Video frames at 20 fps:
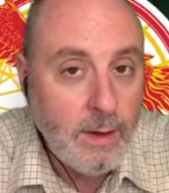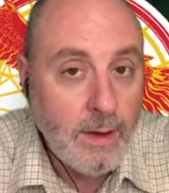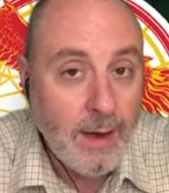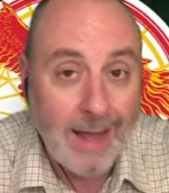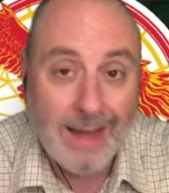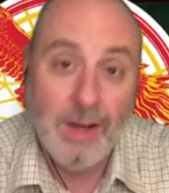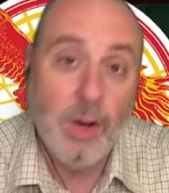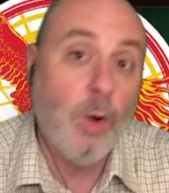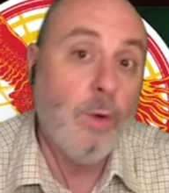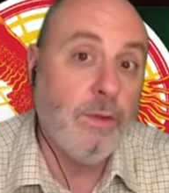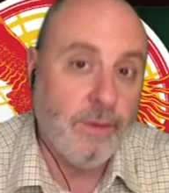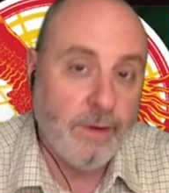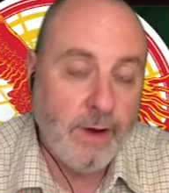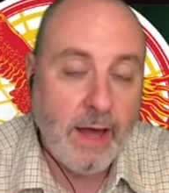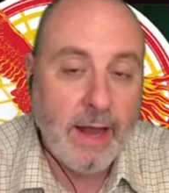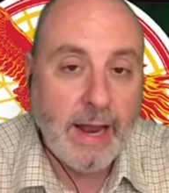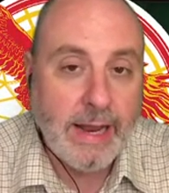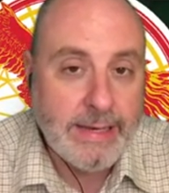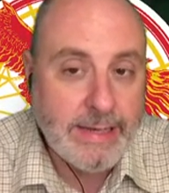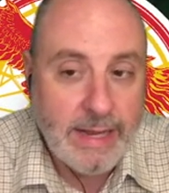I know they're
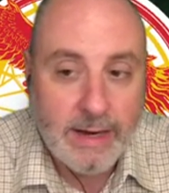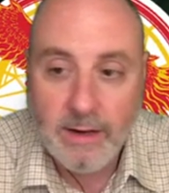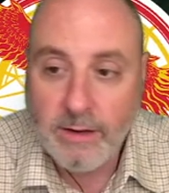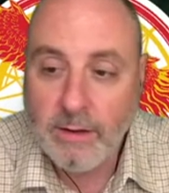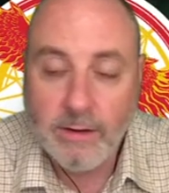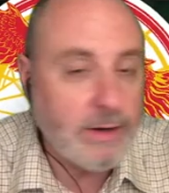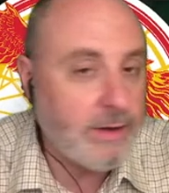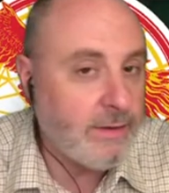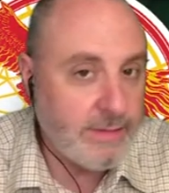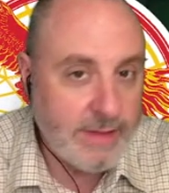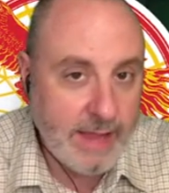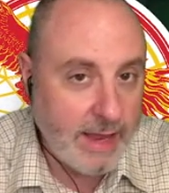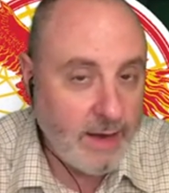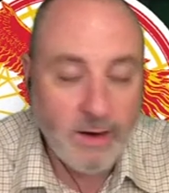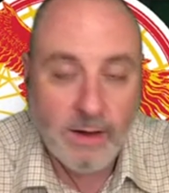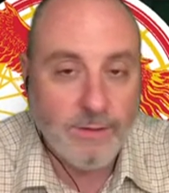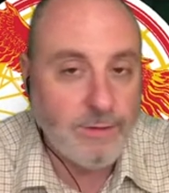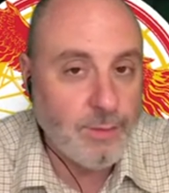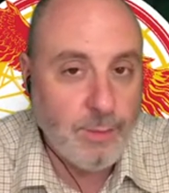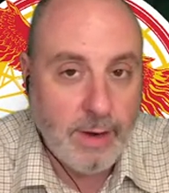not identical because
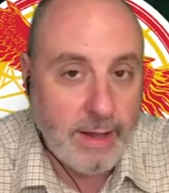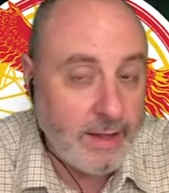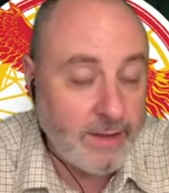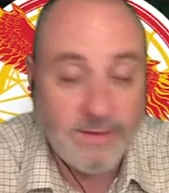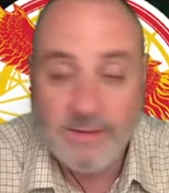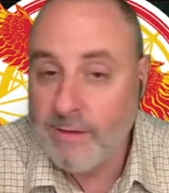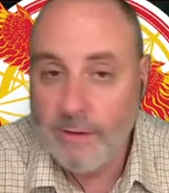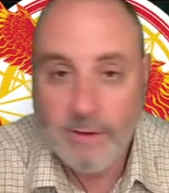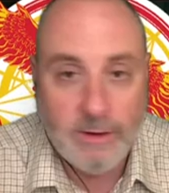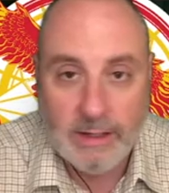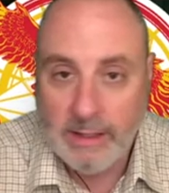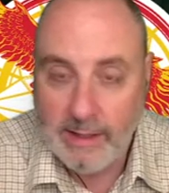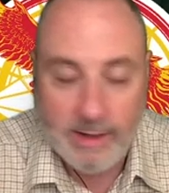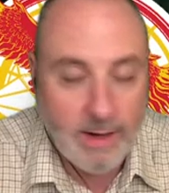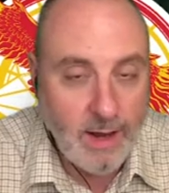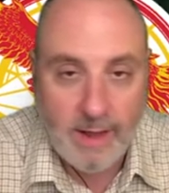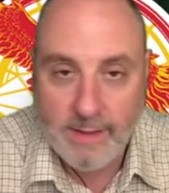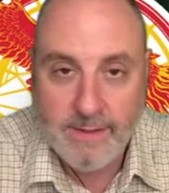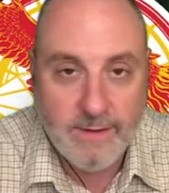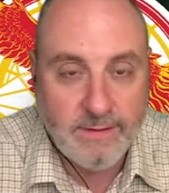Gandalf's ring is certainly
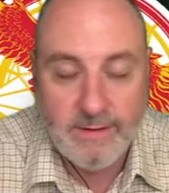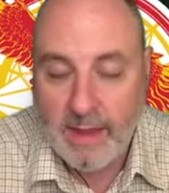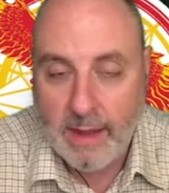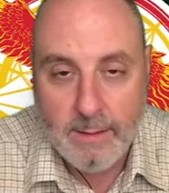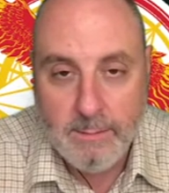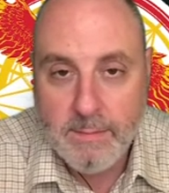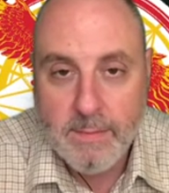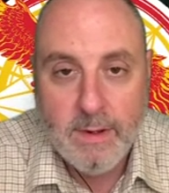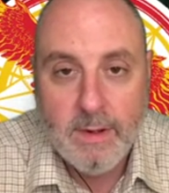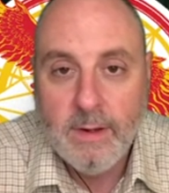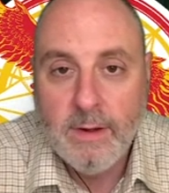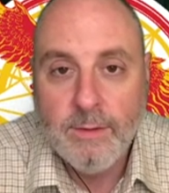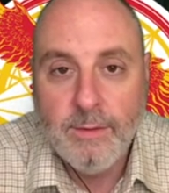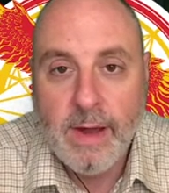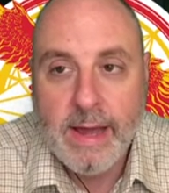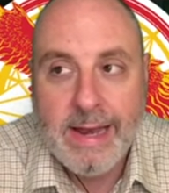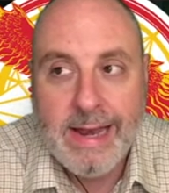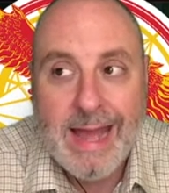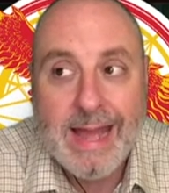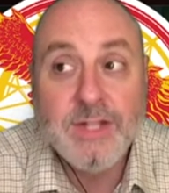not the same
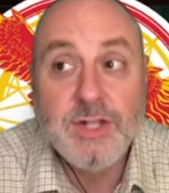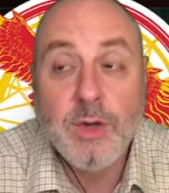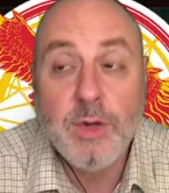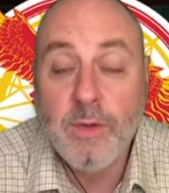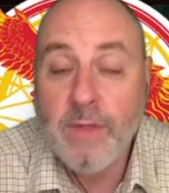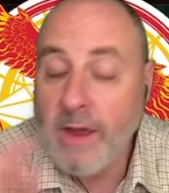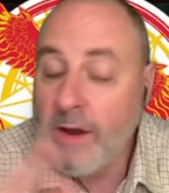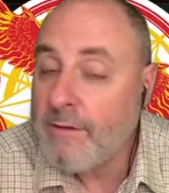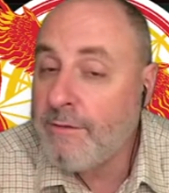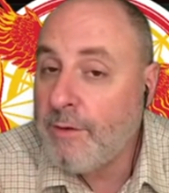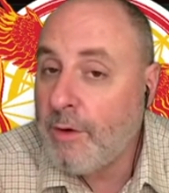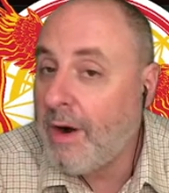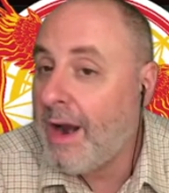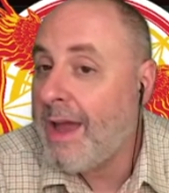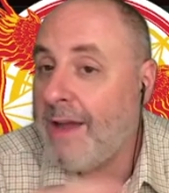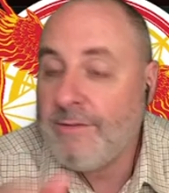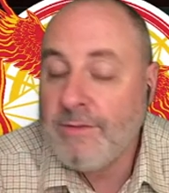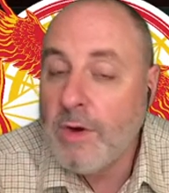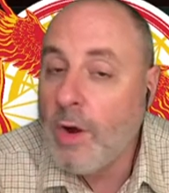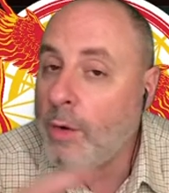right? And so, therefore, I
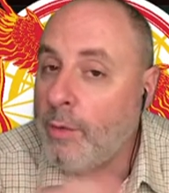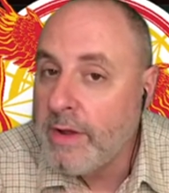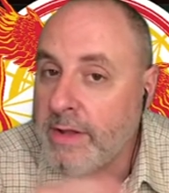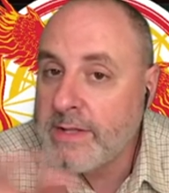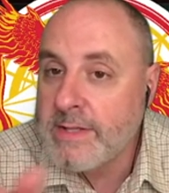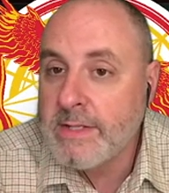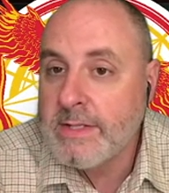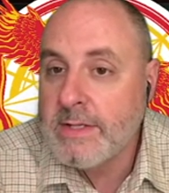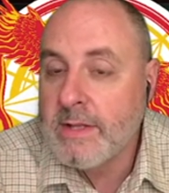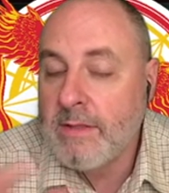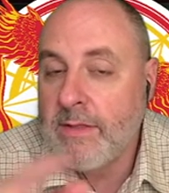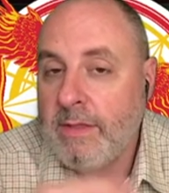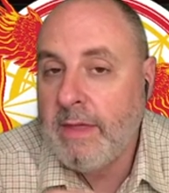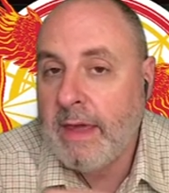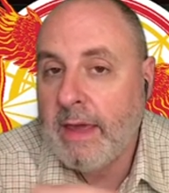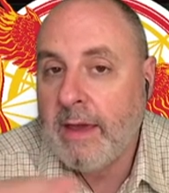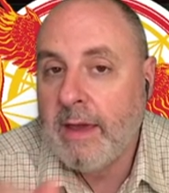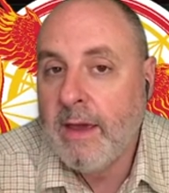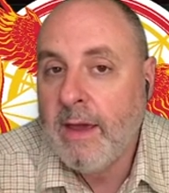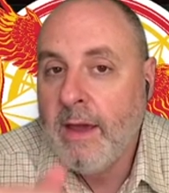have no reason to
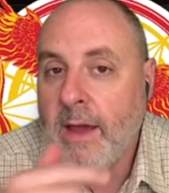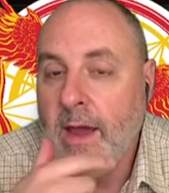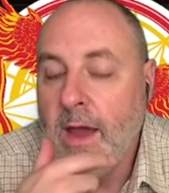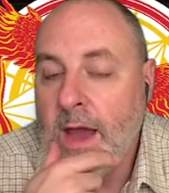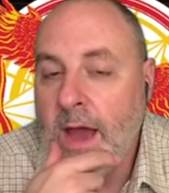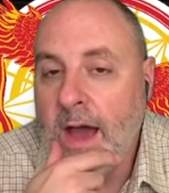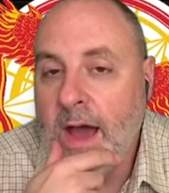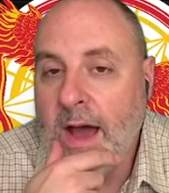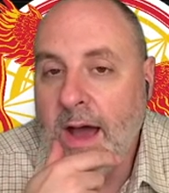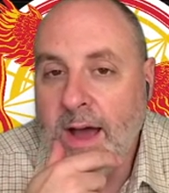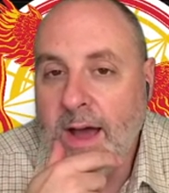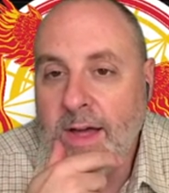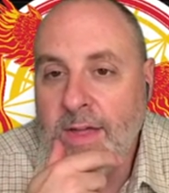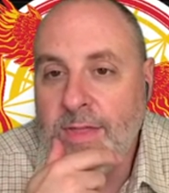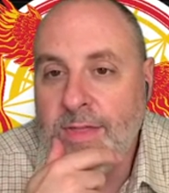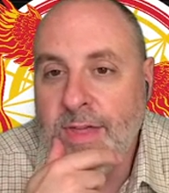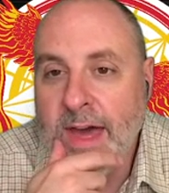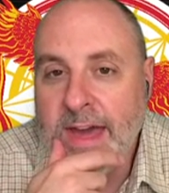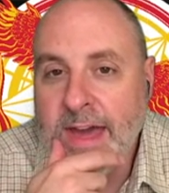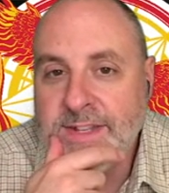think uh,
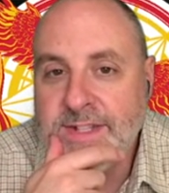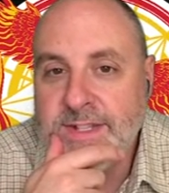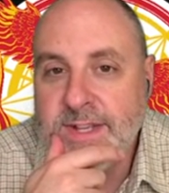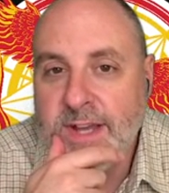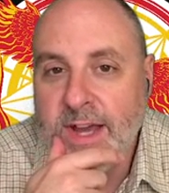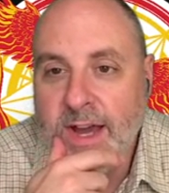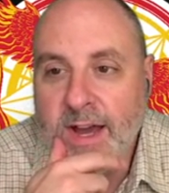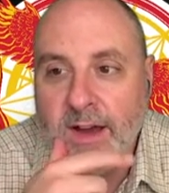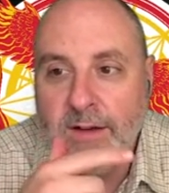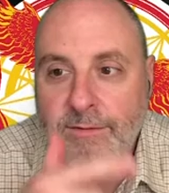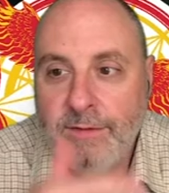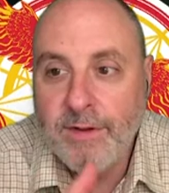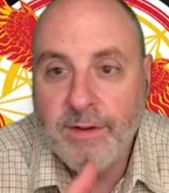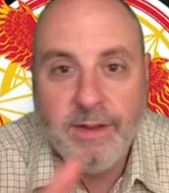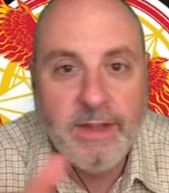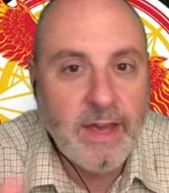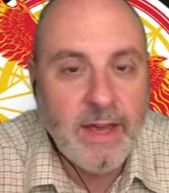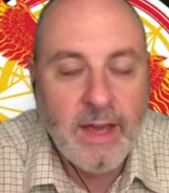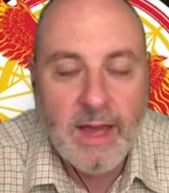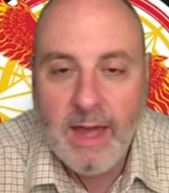that uh,
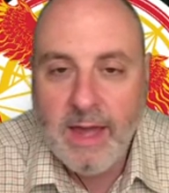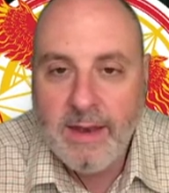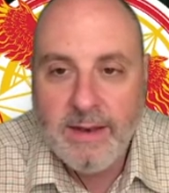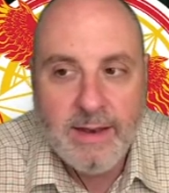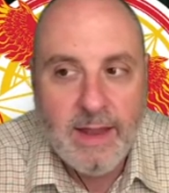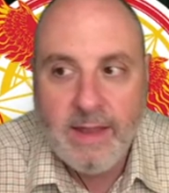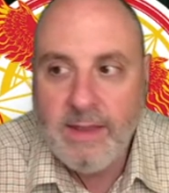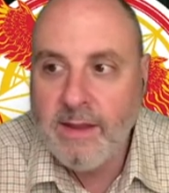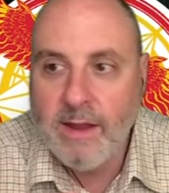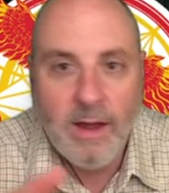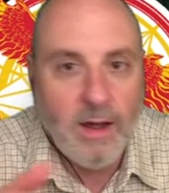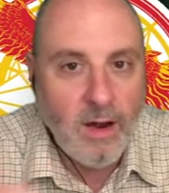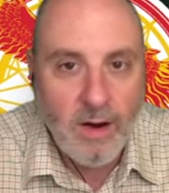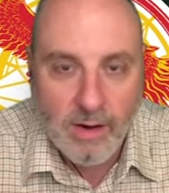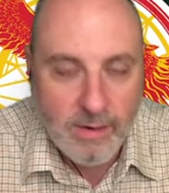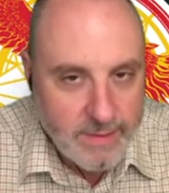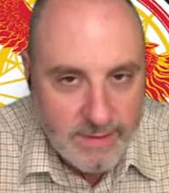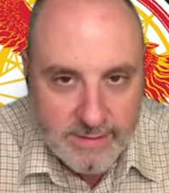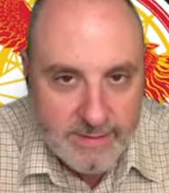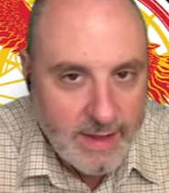Vilya and Nenya
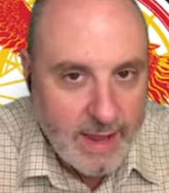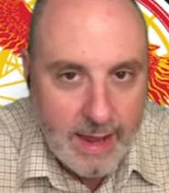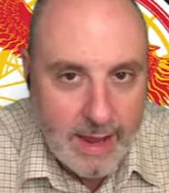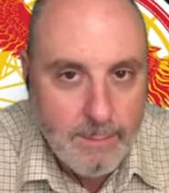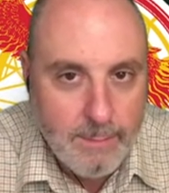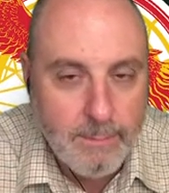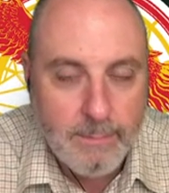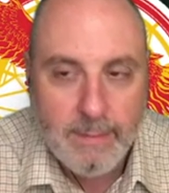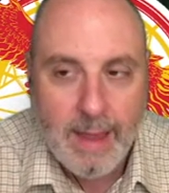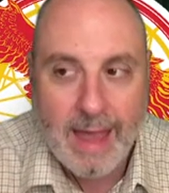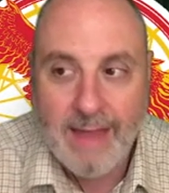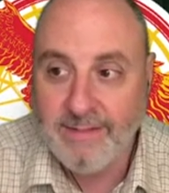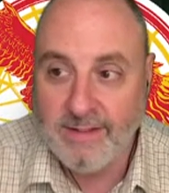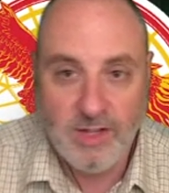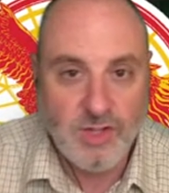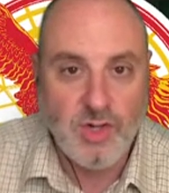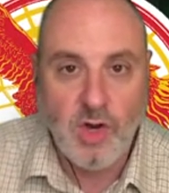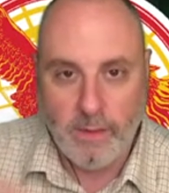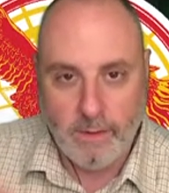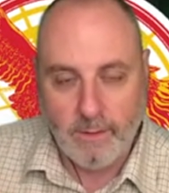are the same as
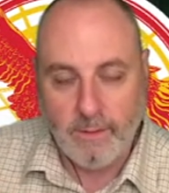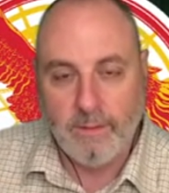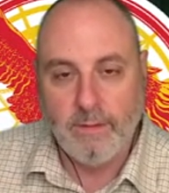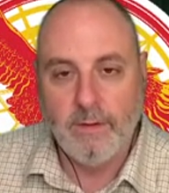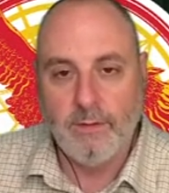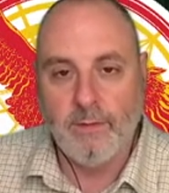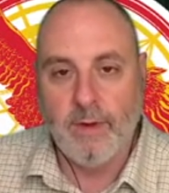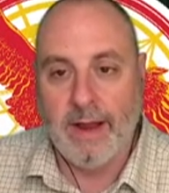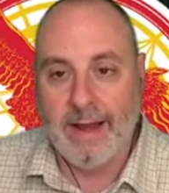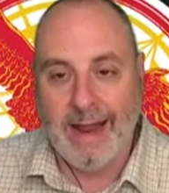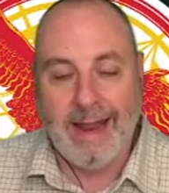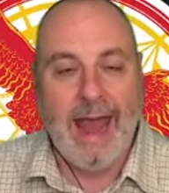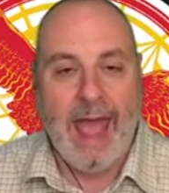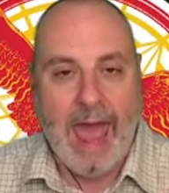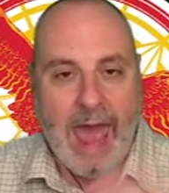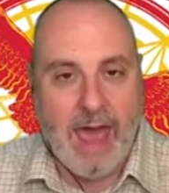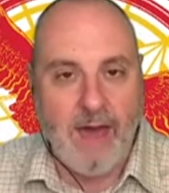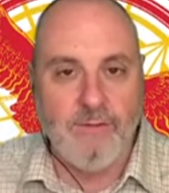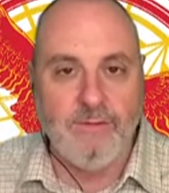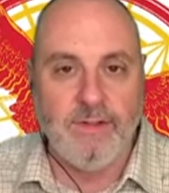each other, right? And
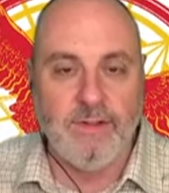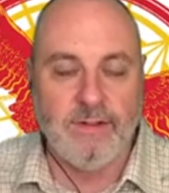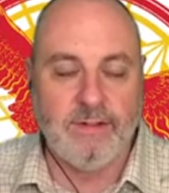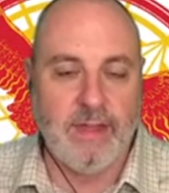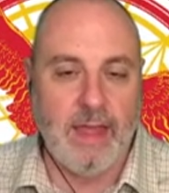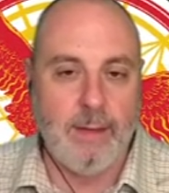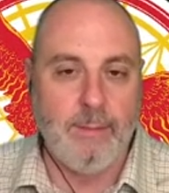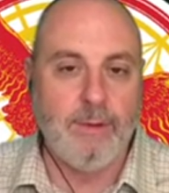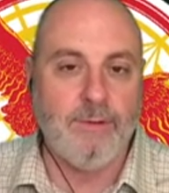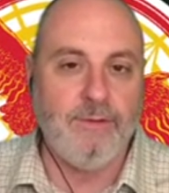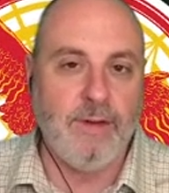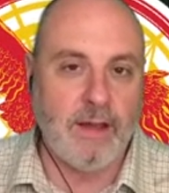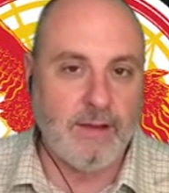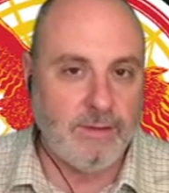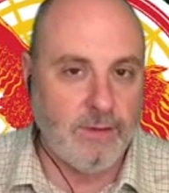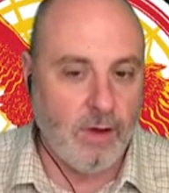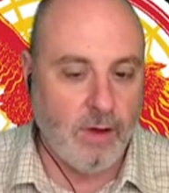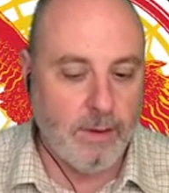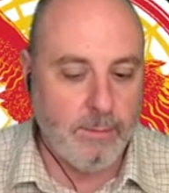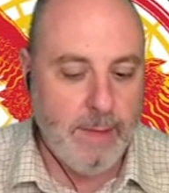have the same effects
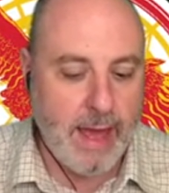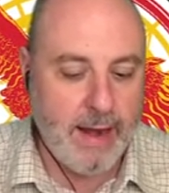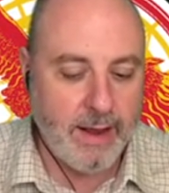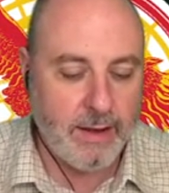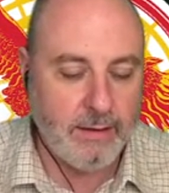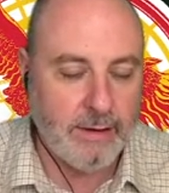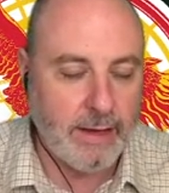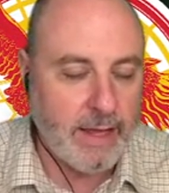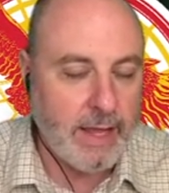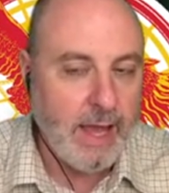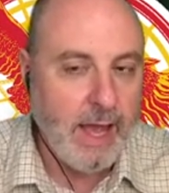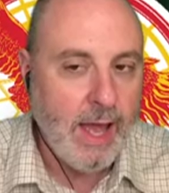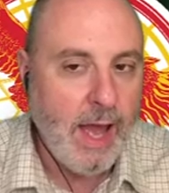automatically.